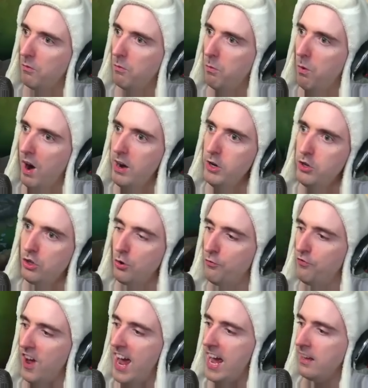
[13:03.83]
Why are you so
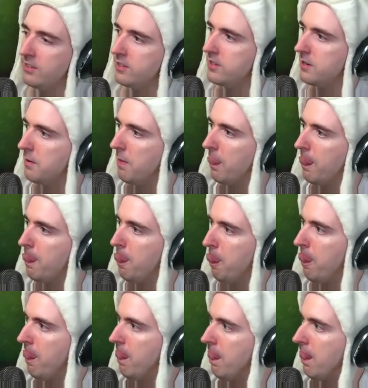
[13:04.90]
fast?
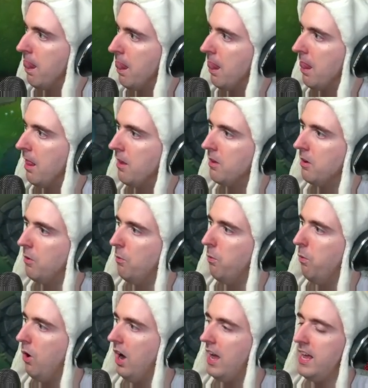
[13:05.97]

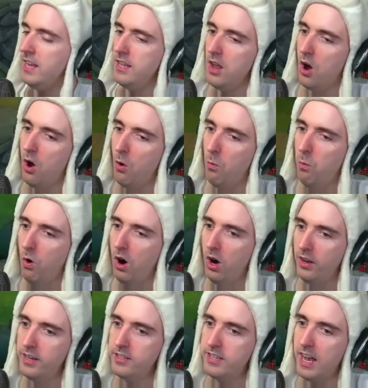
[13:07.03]
What in the
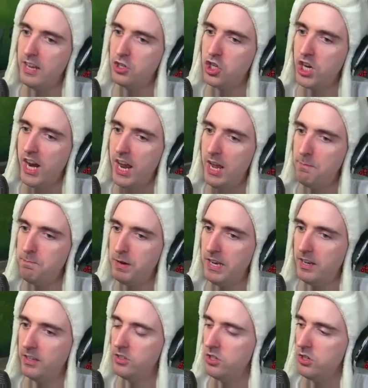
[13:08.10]
world is that
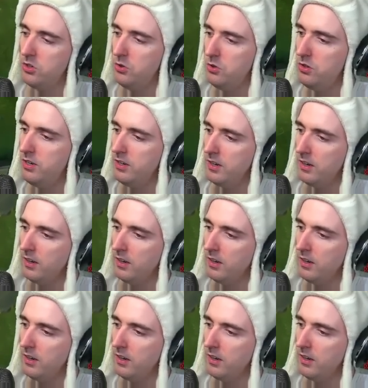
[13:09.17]
champion, dude?